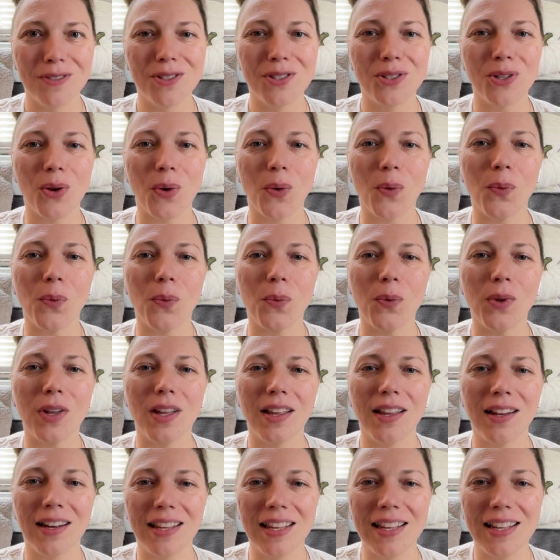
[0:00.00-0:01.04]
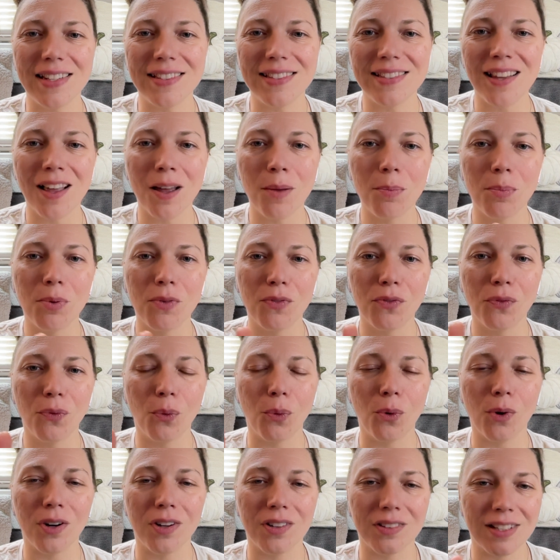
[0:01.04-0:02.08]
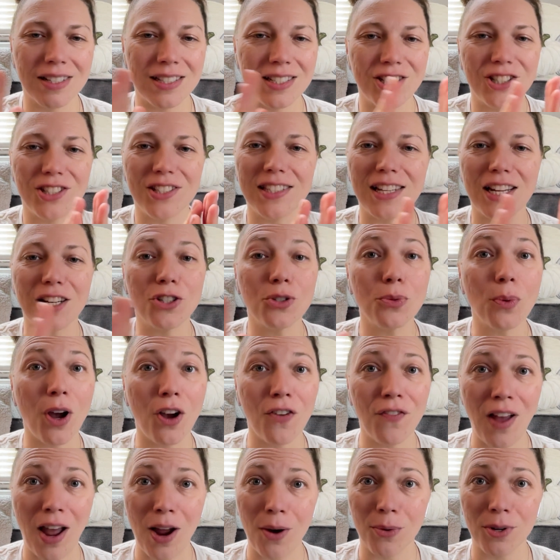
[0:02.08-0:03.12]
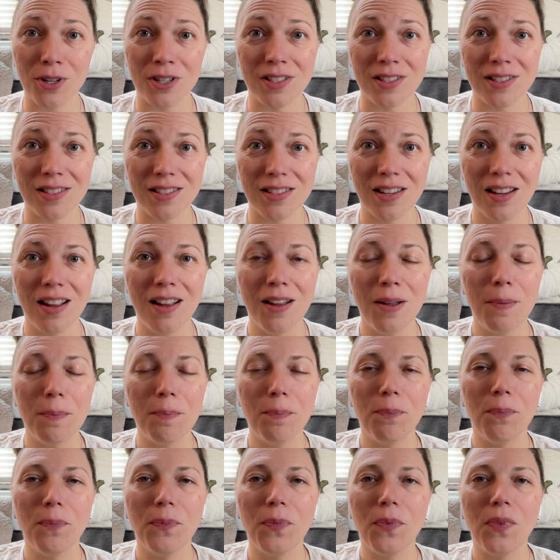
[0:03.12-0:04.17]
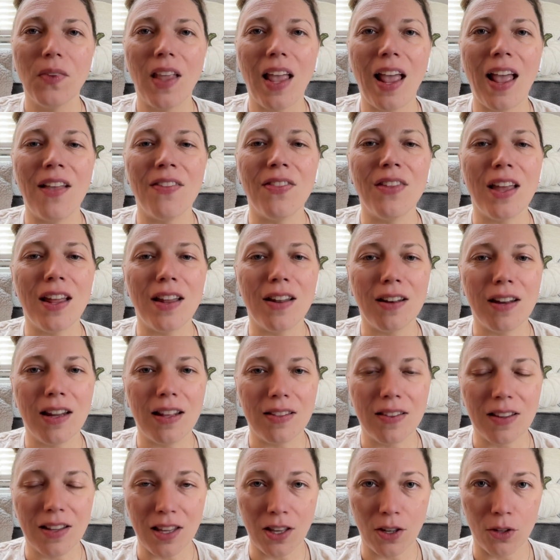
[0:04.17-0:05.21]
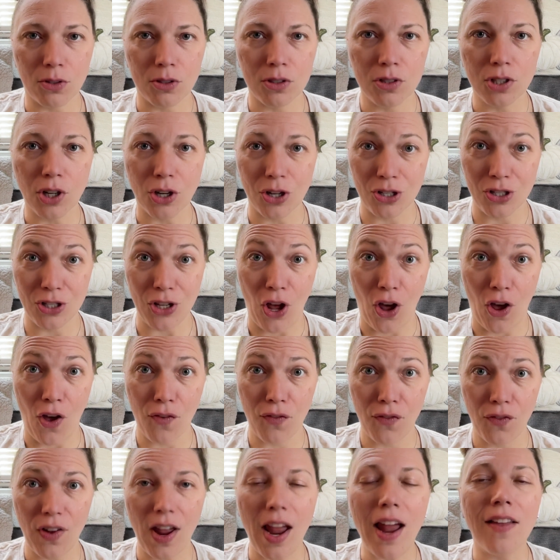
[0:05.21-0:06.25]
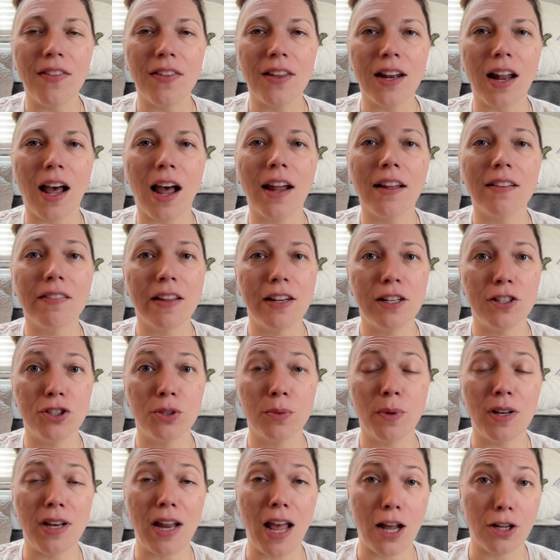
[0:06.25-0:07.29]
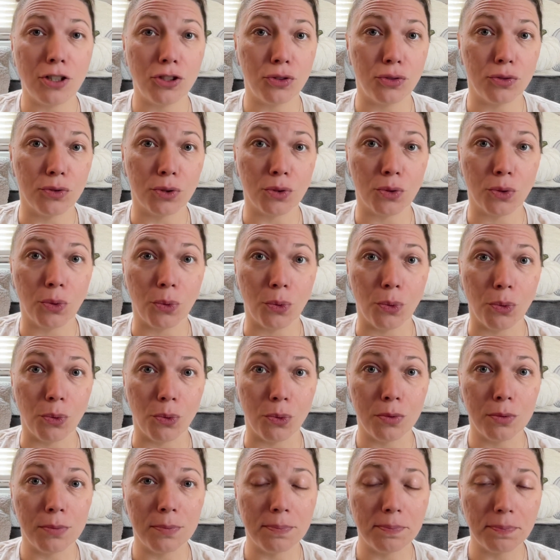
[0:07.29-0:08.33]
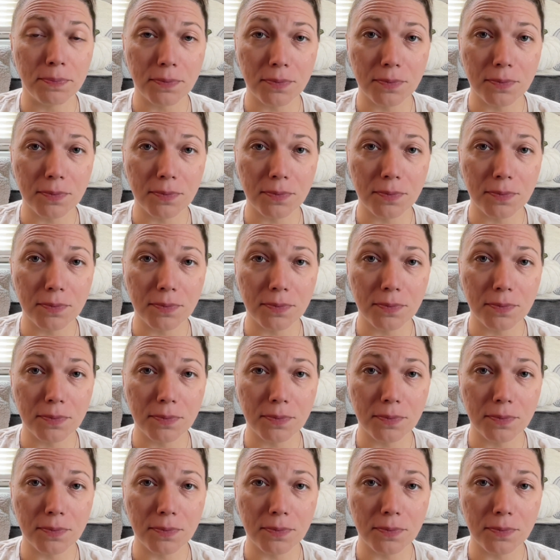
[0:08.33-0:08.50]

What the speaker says: So it heats up for, let's just say, 12 hours, and then the kiln turns off, and then I let it do a natural cool.